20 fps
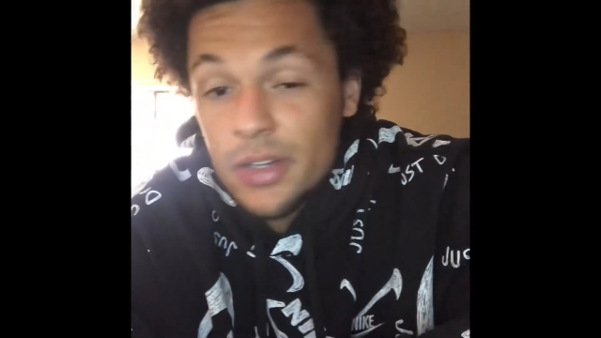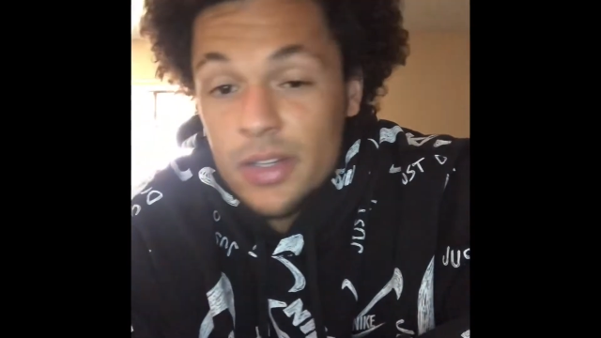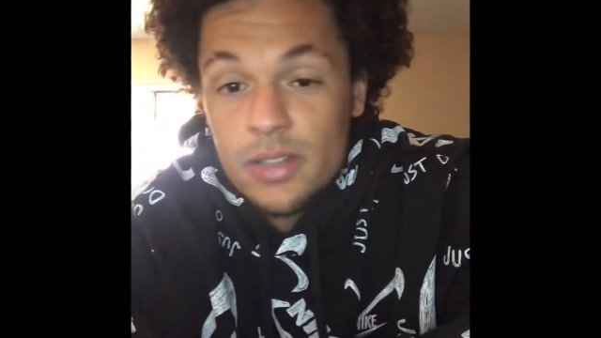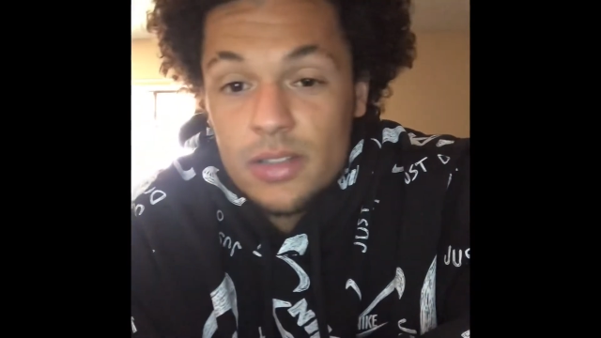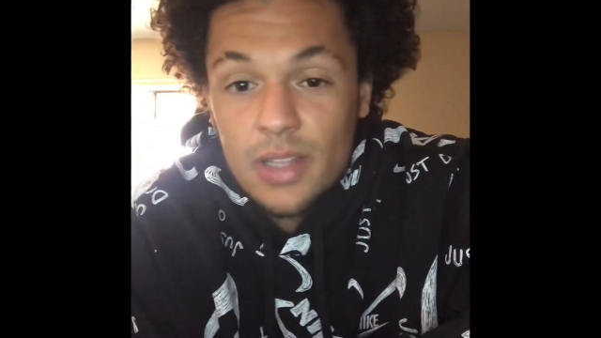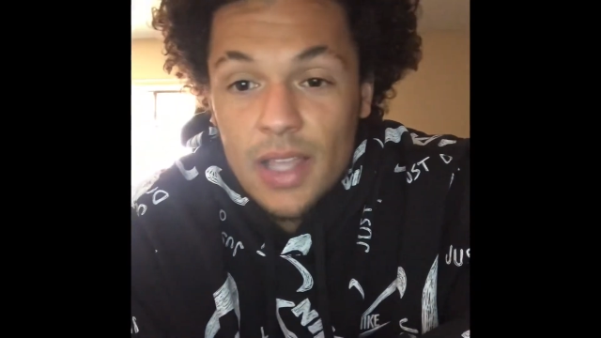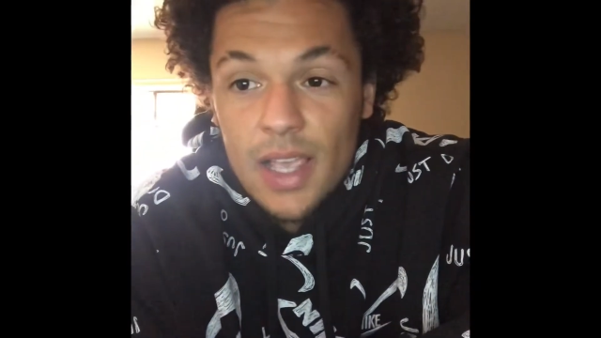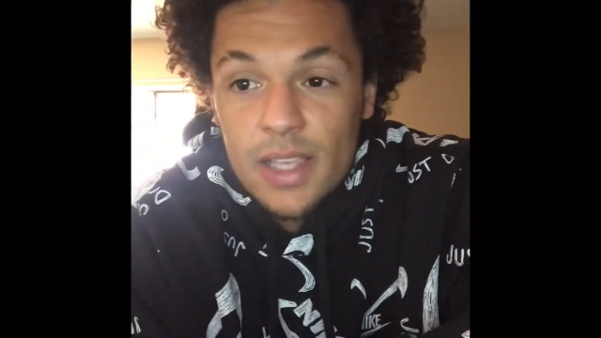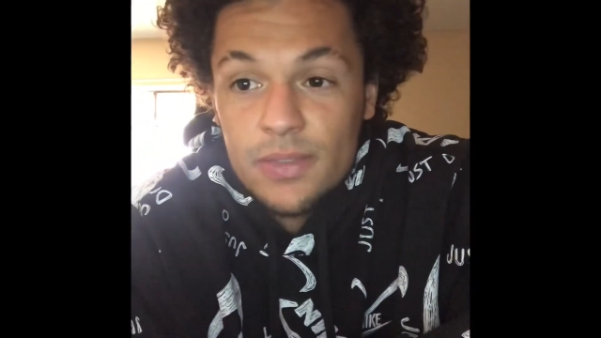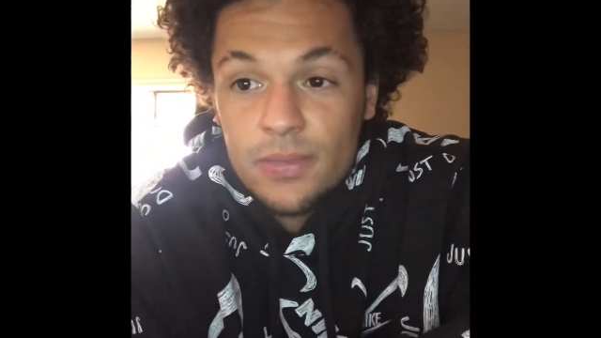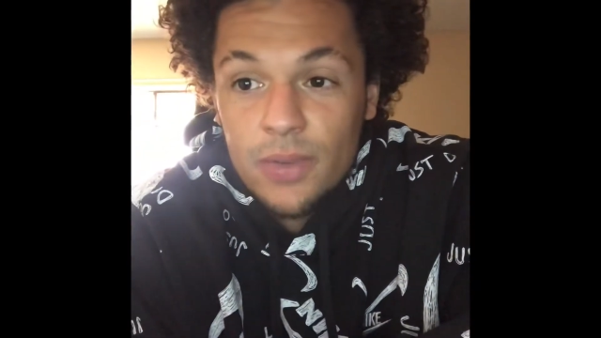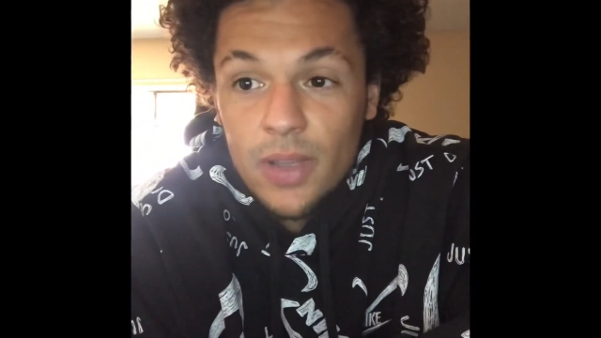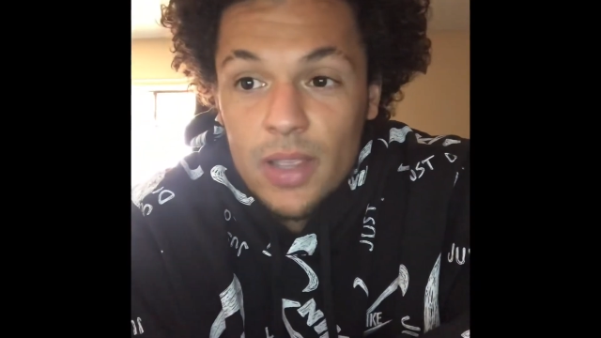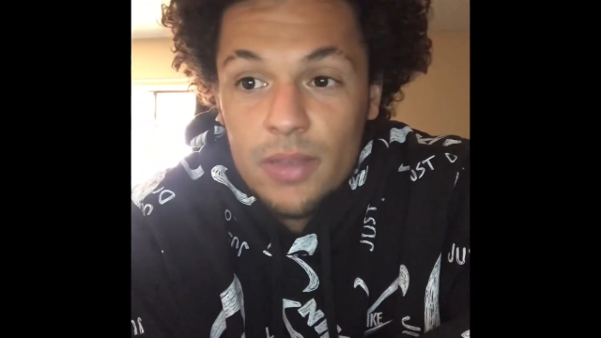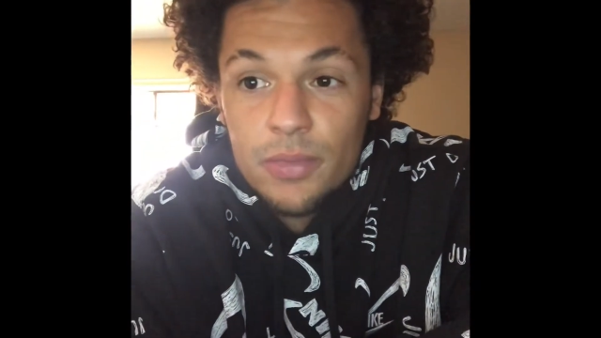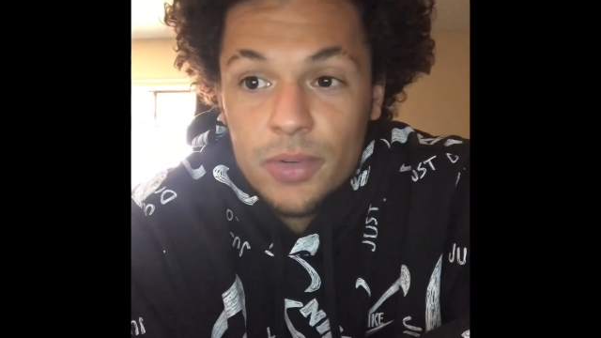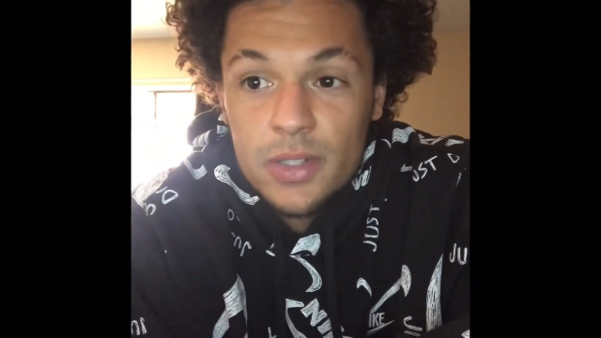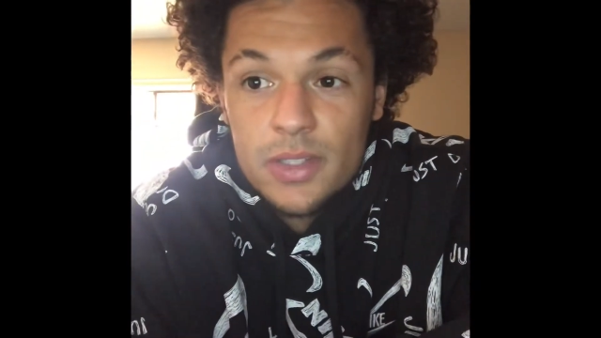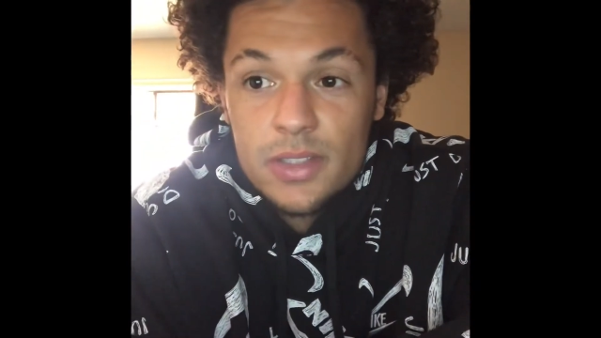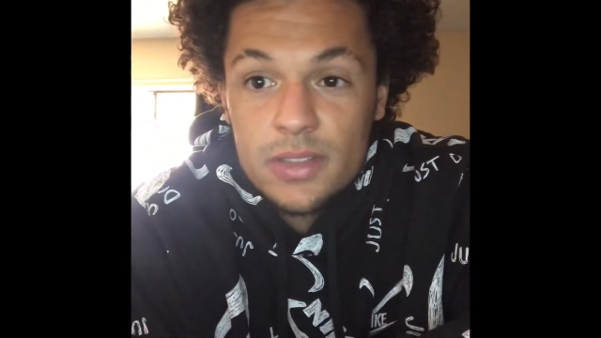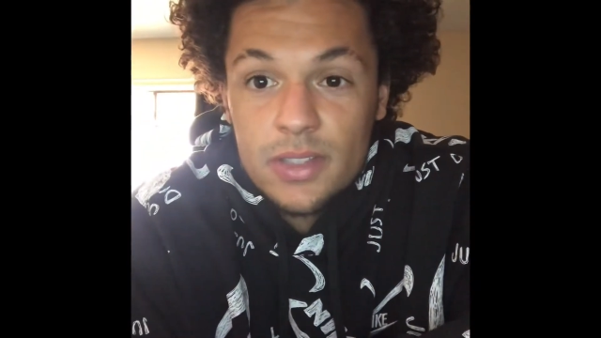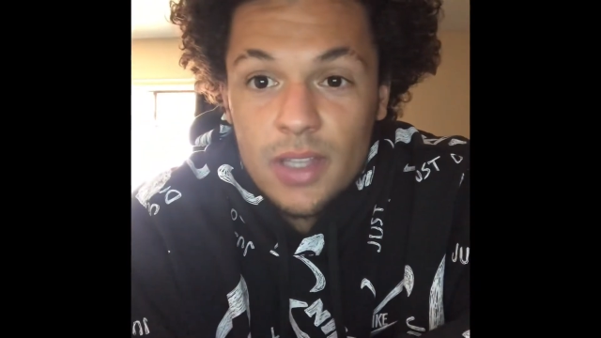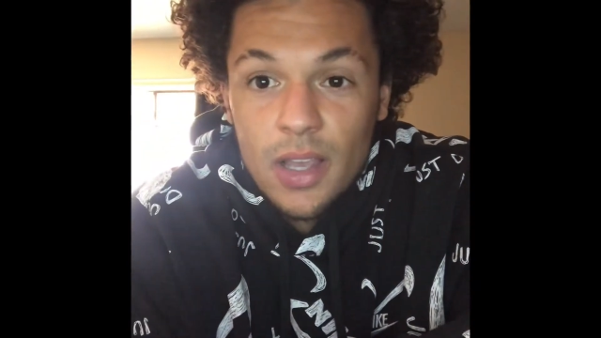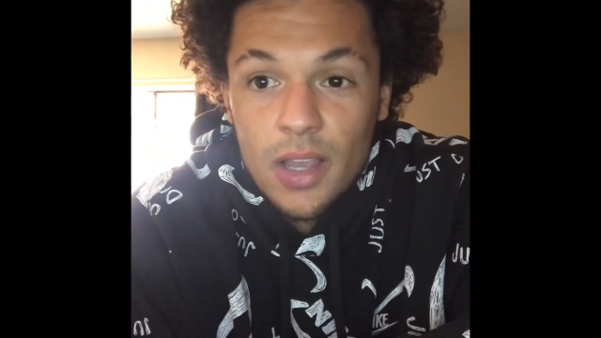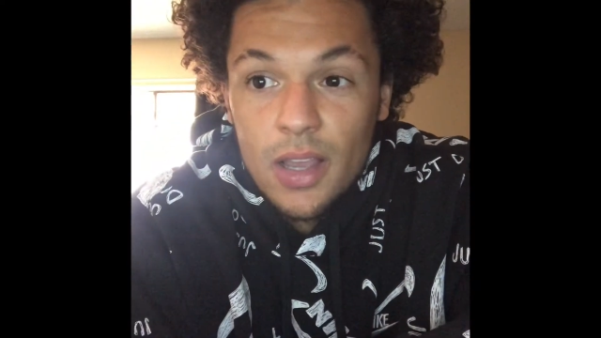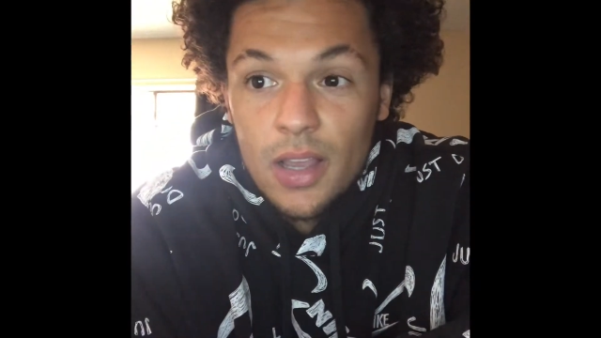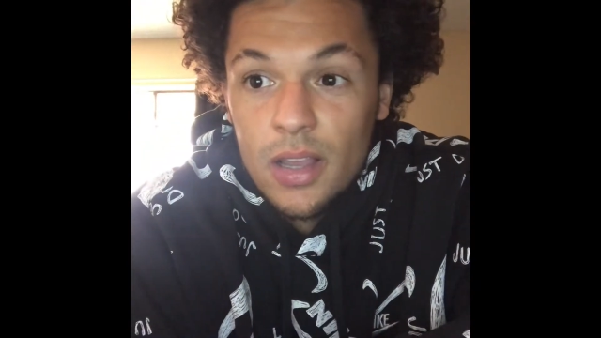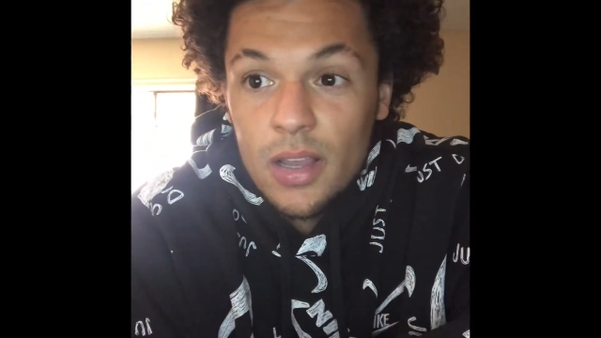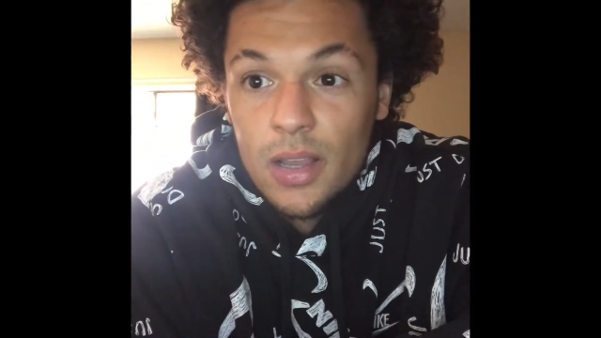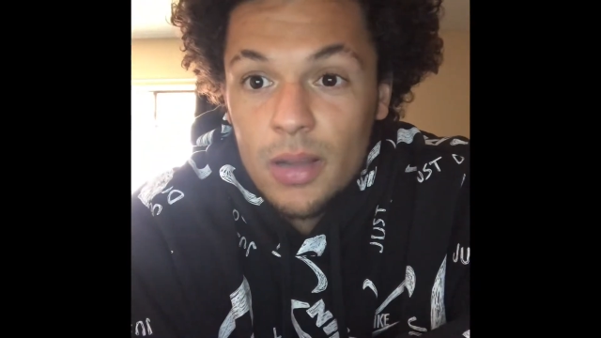his last fight versus
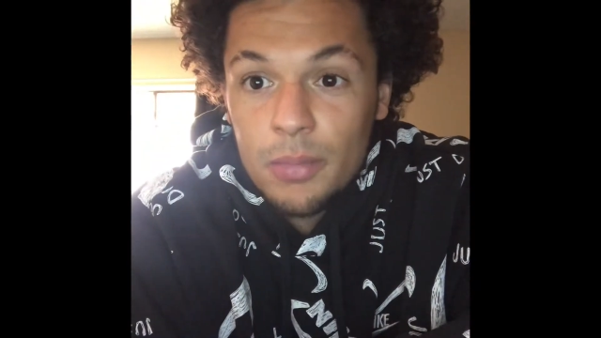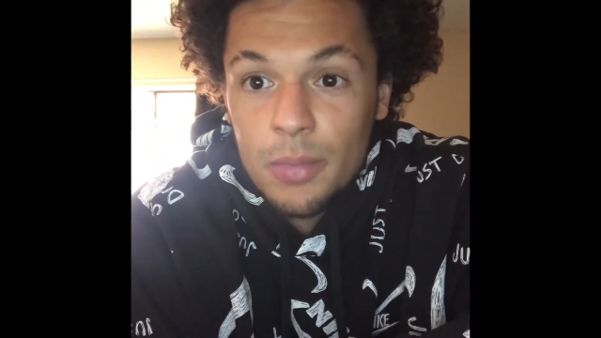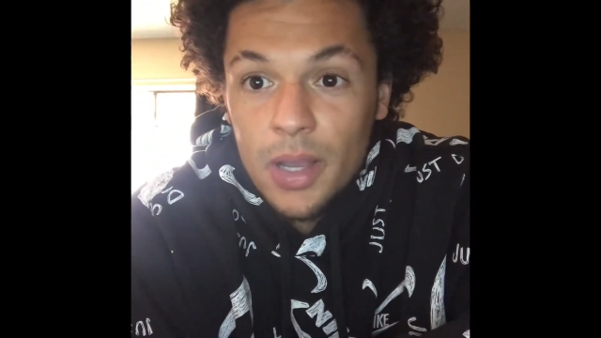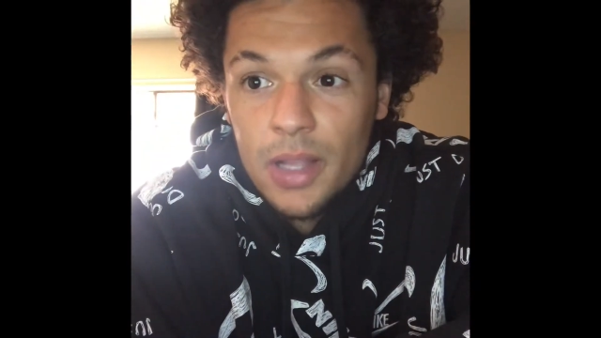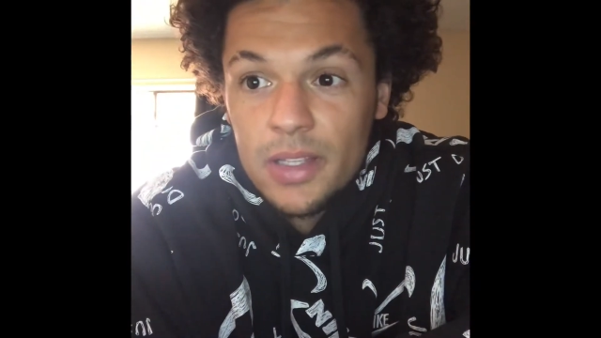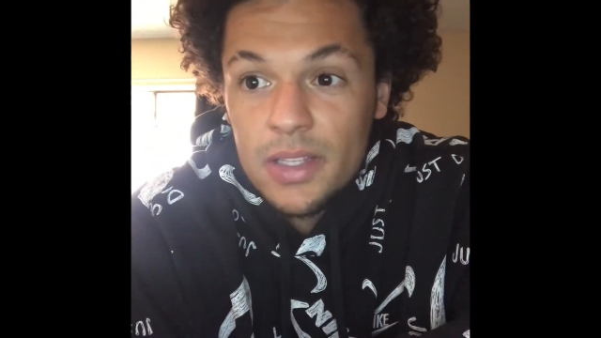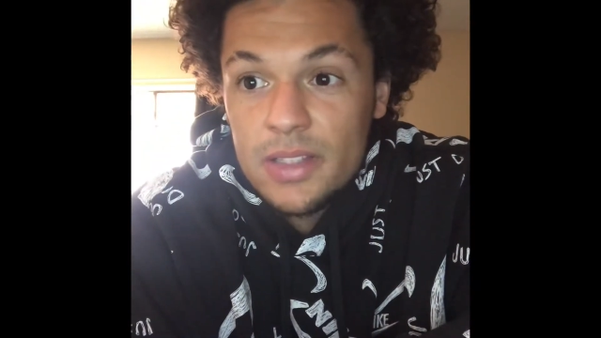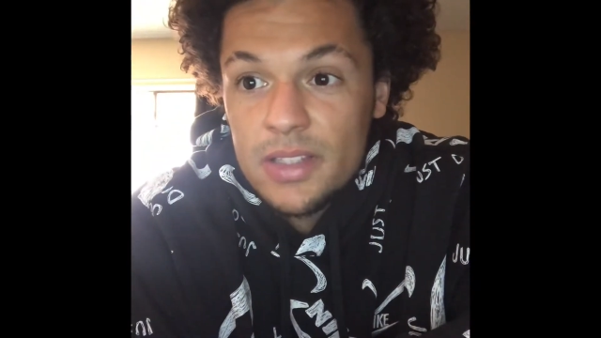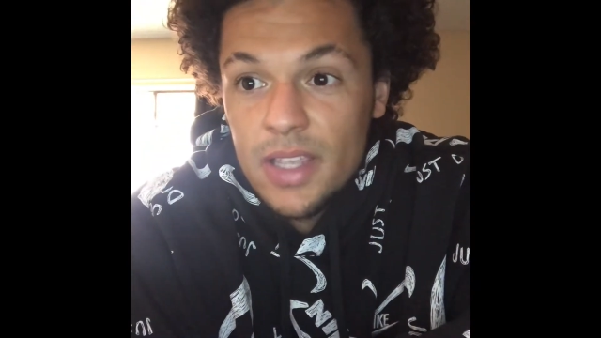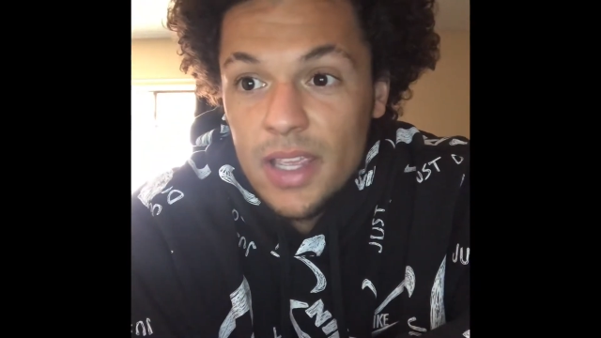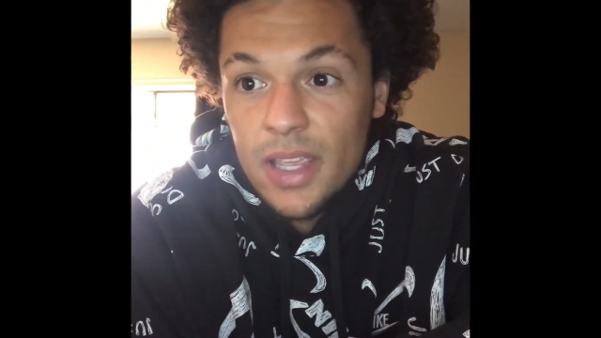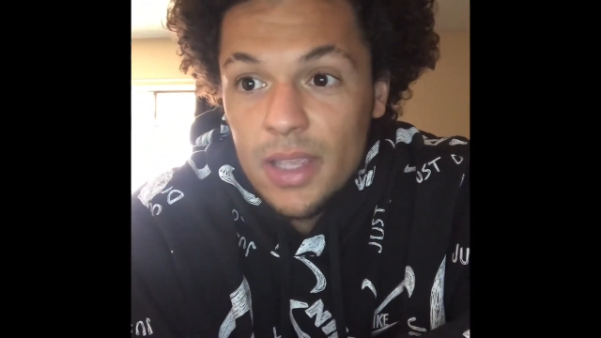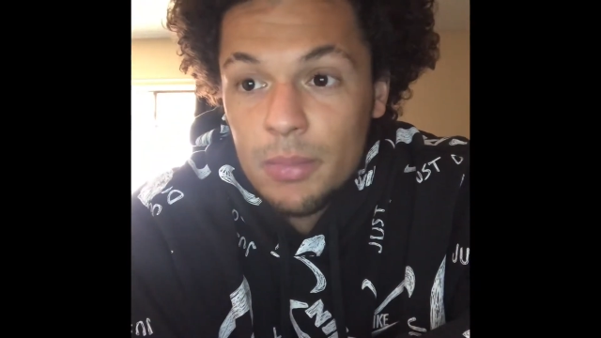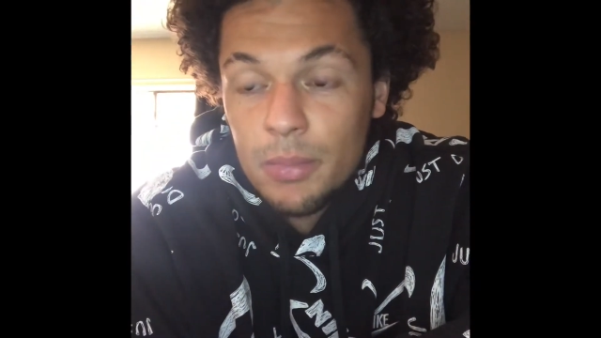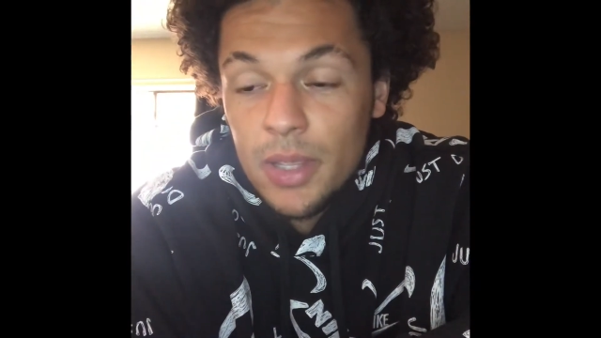Holly Tang.